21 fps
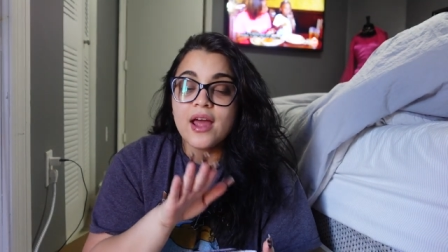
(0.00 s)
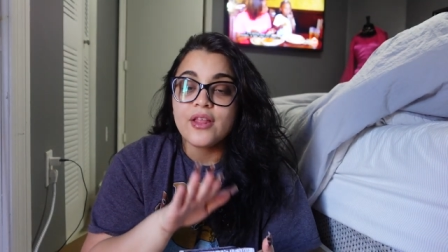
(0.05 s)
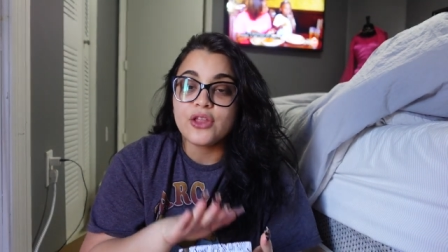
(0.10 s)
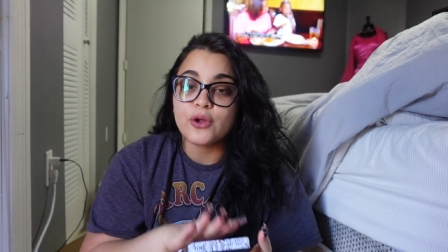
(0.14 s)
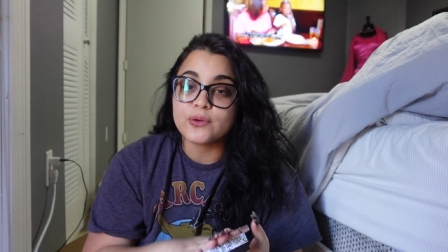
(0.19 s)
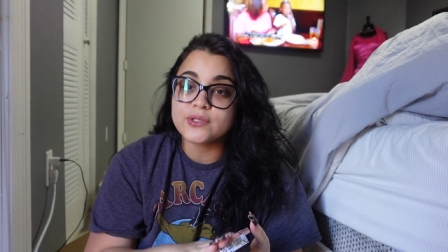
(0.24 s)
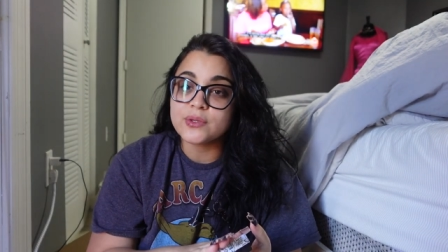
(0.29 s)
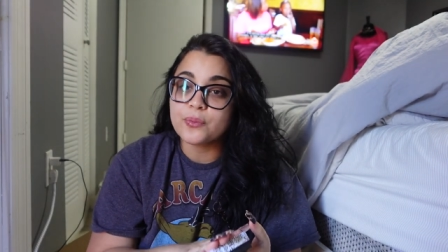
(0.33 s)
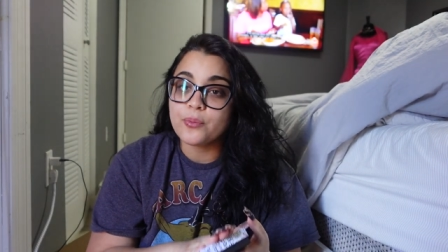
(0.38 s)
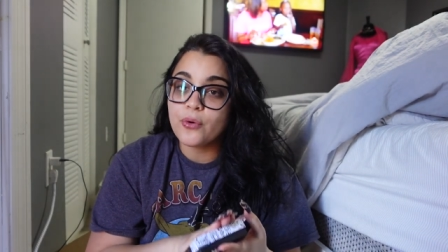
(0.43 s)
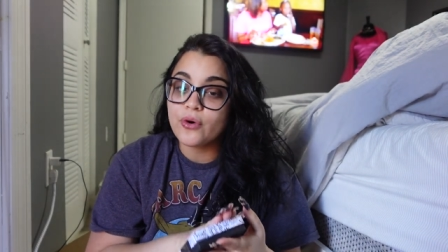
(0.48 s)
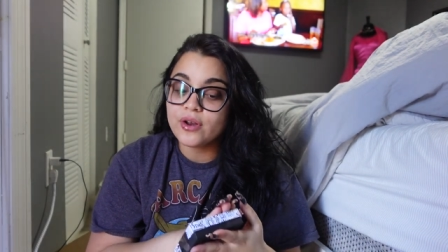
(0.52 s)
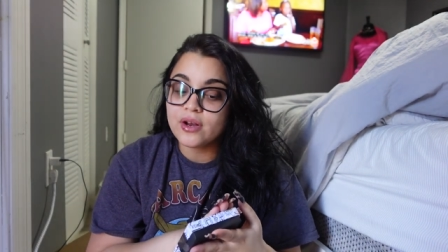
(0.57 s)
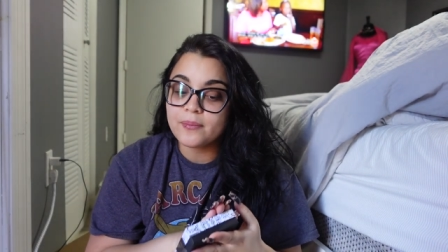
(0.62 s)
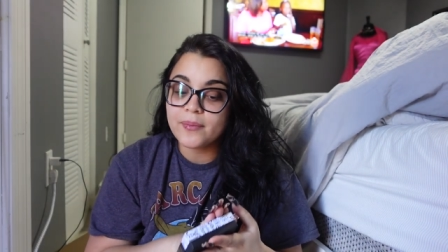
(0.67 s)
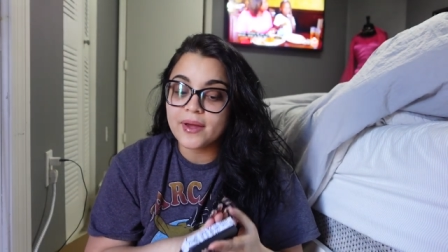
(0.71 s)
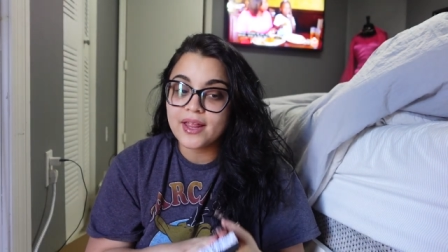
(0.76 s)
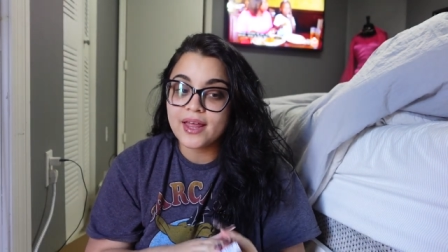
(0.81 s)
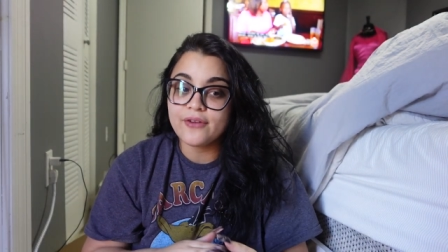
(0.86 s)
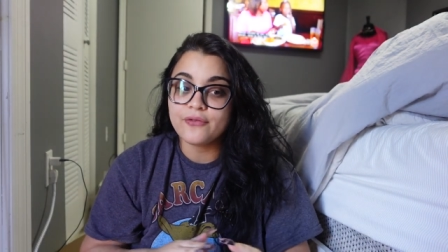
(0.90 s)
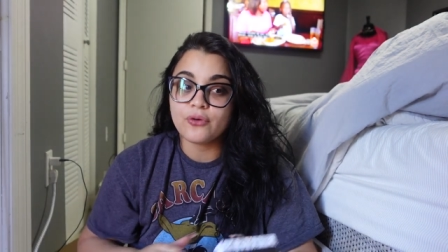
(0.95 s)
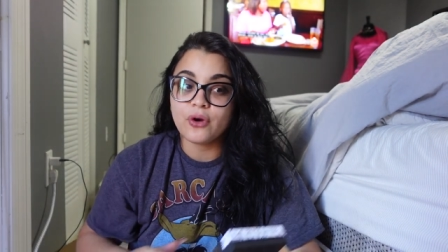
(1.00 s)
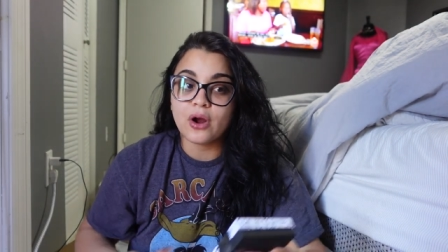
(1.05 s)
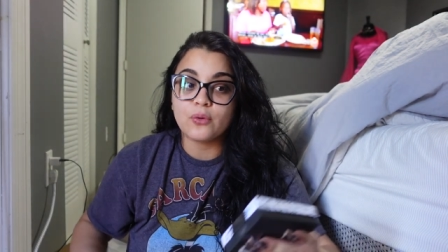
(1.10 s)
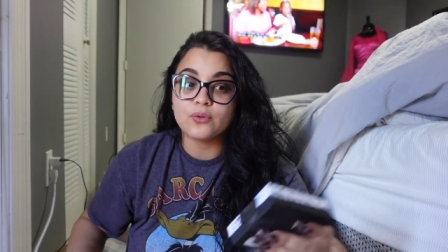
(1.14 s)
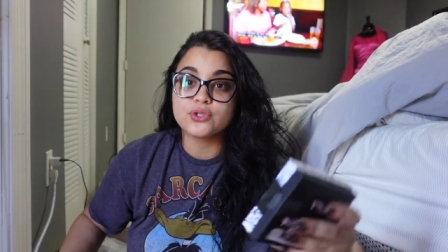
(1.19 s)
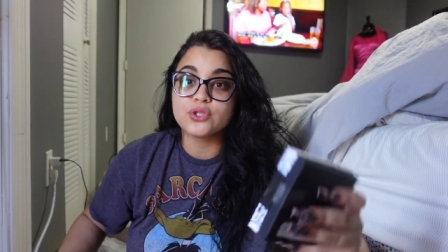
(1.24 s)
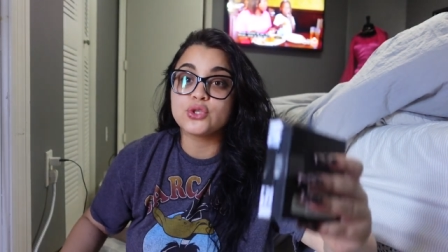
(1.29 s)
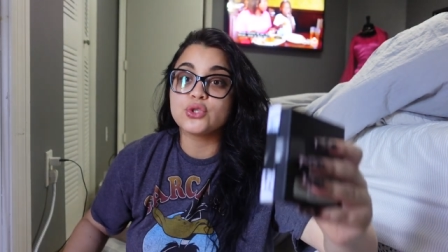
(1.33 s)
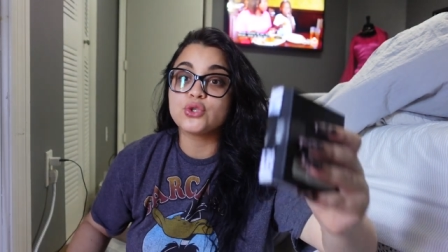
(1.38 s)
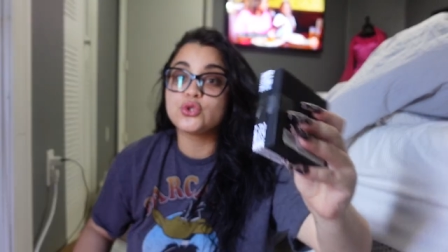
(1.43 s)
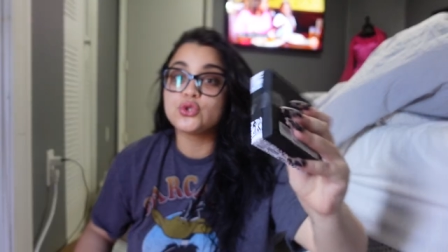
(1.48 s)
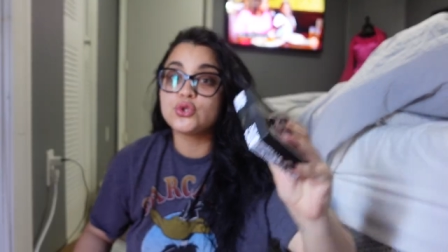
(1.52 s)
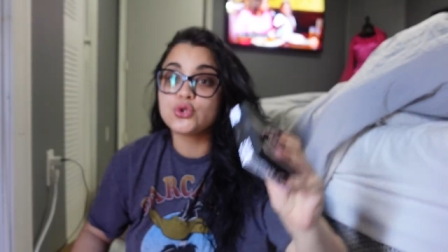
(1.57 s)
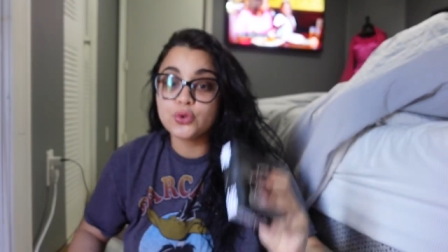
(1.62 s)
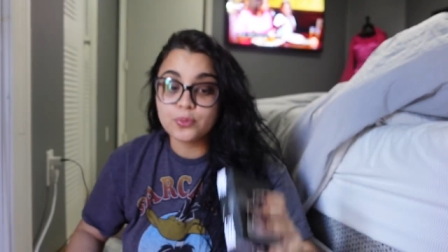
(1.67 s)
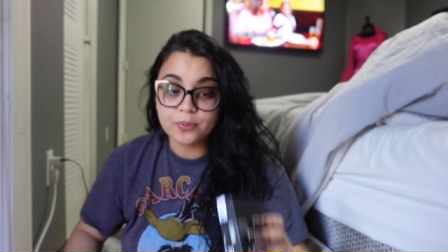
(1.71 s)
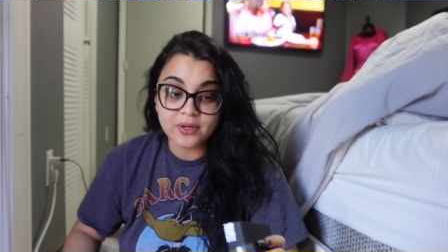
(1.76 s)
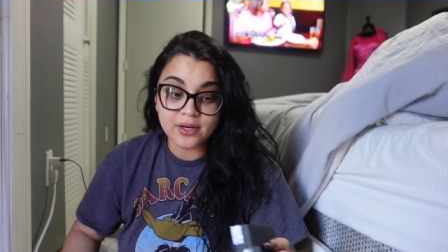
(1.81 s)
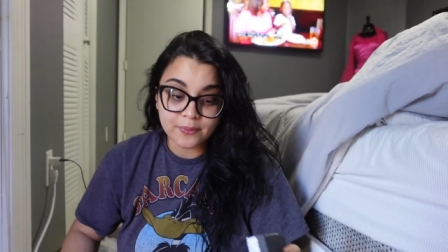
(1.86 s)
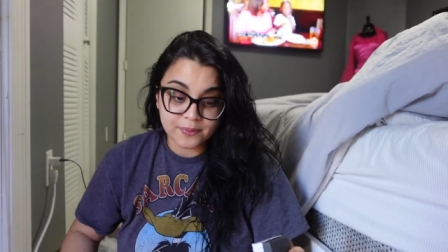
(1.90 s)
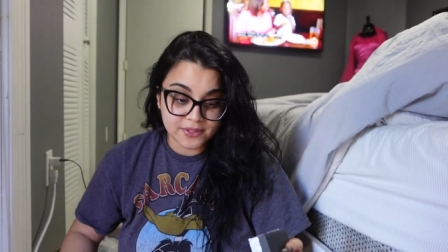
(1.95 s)
There was a point in my life where I was
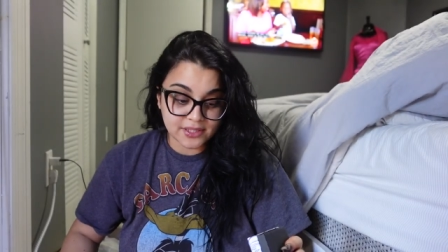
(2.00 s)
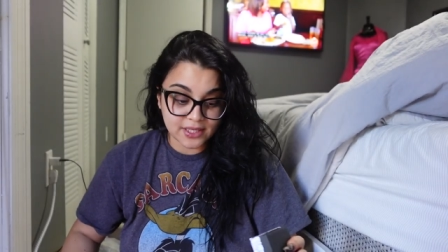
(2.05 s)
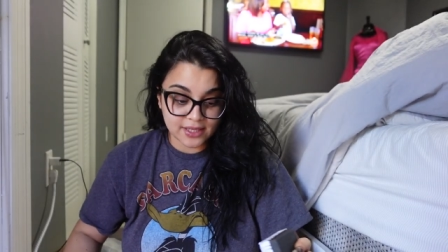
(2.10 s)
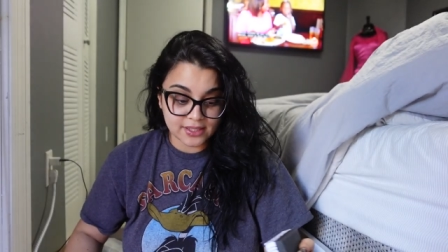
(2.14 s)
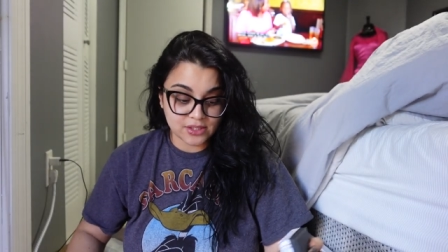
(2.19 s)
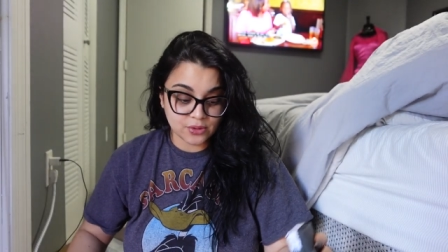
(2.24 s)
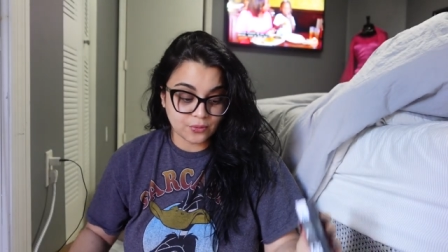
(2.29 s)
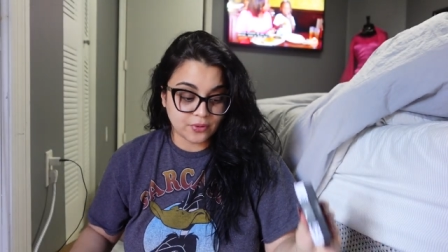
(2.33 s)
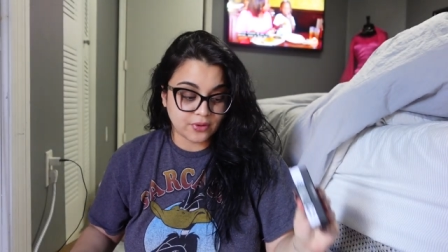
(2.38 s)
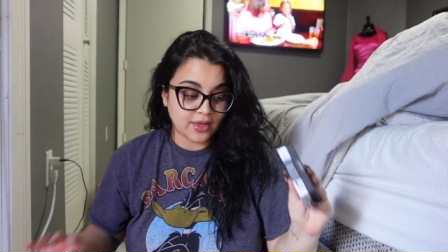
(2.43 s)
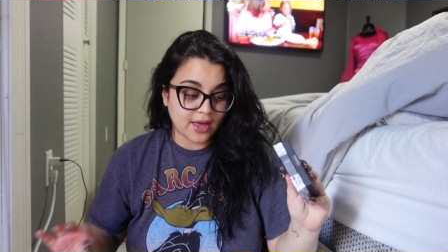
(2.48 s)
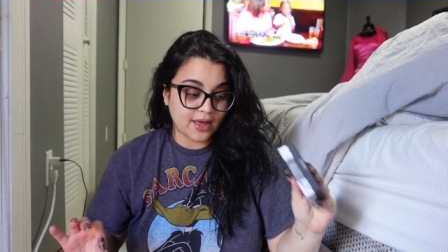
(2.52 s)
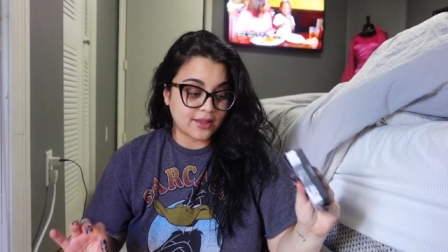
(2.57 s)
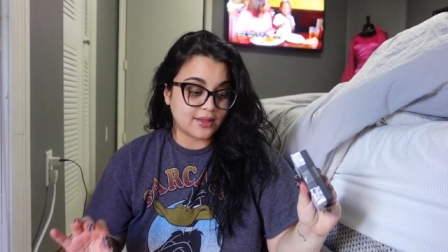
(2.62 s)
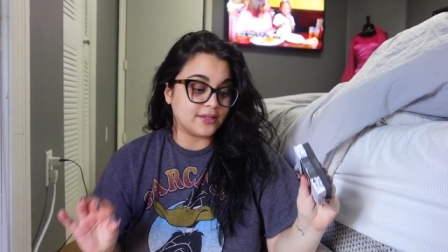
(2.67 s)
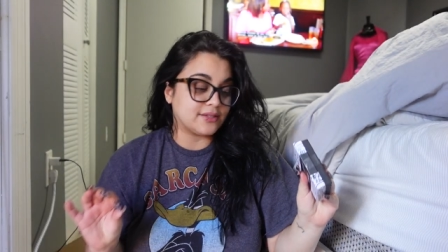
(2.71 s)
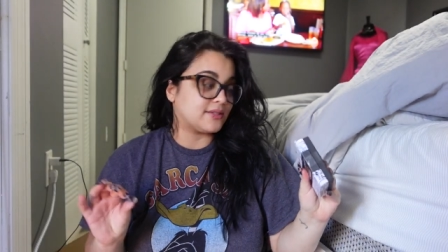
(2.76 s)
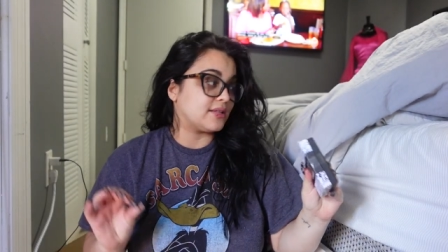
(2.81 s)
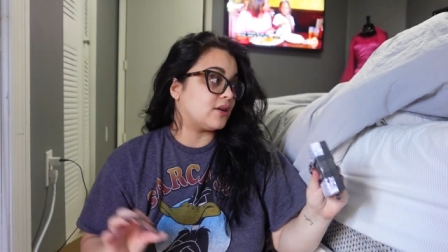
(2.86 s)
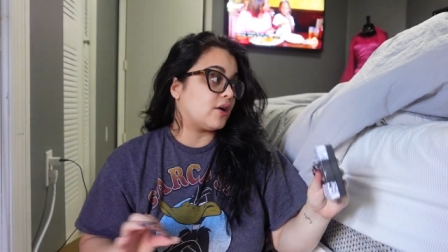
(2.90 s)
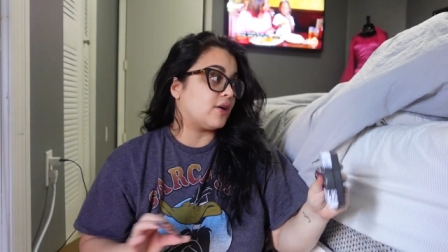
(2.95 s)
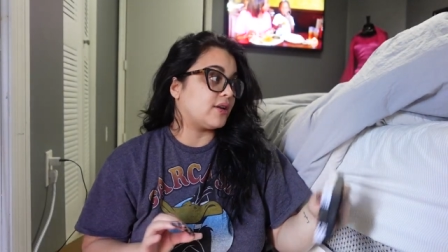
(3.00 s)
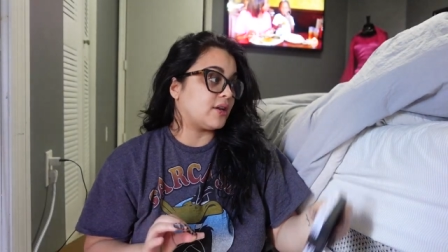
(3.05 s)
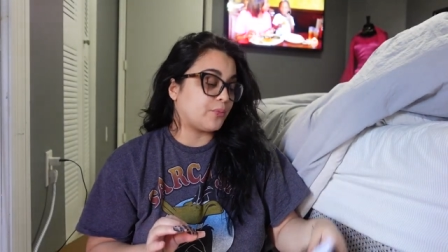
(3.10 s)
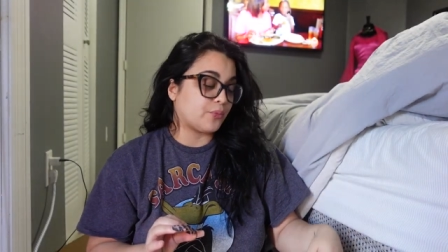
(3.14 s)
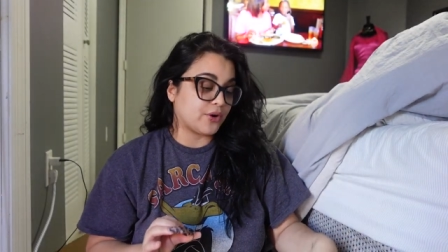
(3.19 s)
stupid obsessed with Alex Ani